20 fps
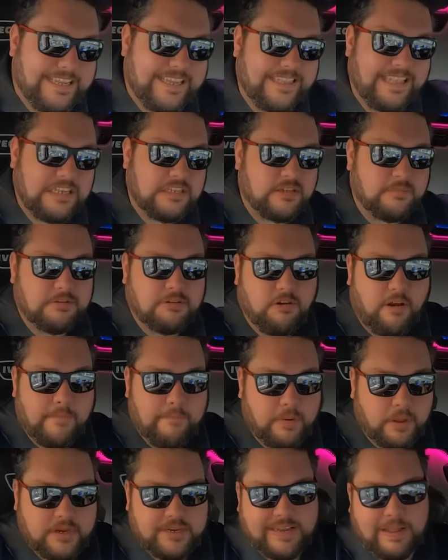hit that subscribe
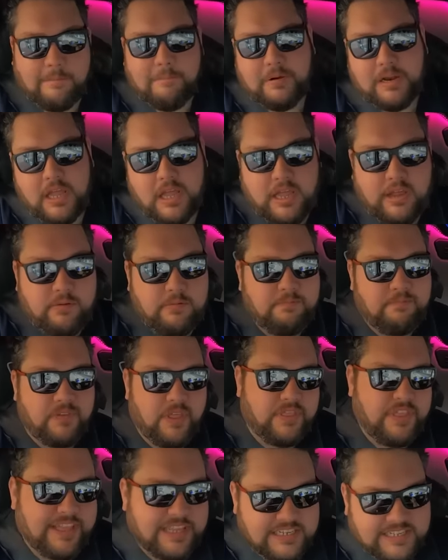button down below. I
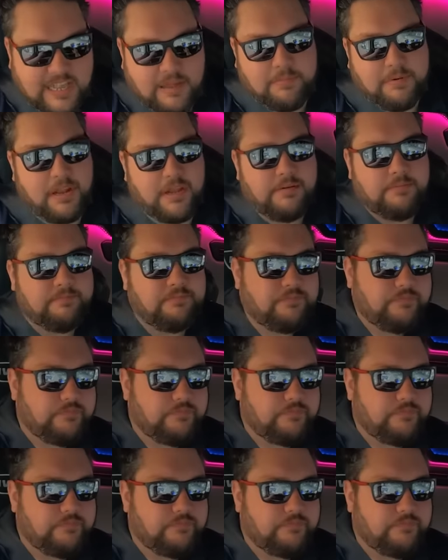think it's down below.